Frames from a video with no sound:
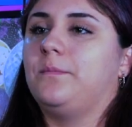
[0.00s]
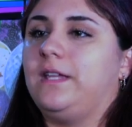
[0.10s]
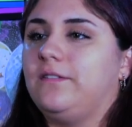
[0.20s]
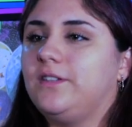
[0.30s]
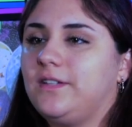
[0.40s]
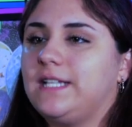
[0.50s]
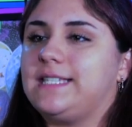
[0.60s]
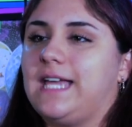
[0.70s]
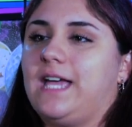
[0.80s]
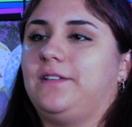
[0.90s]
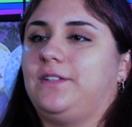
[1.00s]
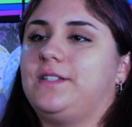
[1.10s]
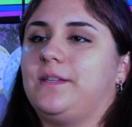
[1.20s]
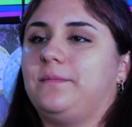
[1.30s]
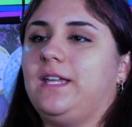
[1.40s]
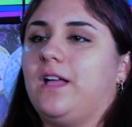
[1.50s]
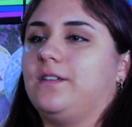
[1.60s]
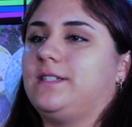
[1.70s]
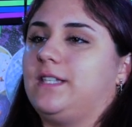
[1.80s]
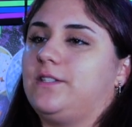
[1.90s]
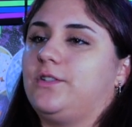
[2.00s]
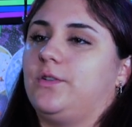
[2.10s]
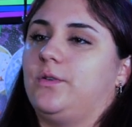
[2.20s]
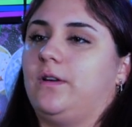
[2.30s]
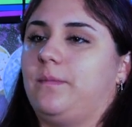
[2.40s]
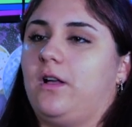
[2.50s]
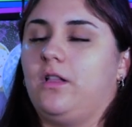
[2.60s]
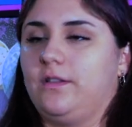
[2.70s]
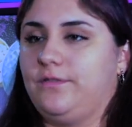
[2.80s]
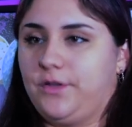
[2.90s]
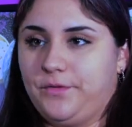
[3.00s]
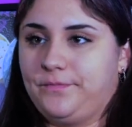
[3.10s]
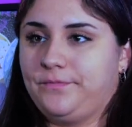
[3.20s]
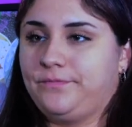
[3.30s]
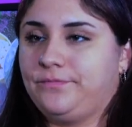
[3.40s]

But even though that's sad, there's something else that's true about all of you.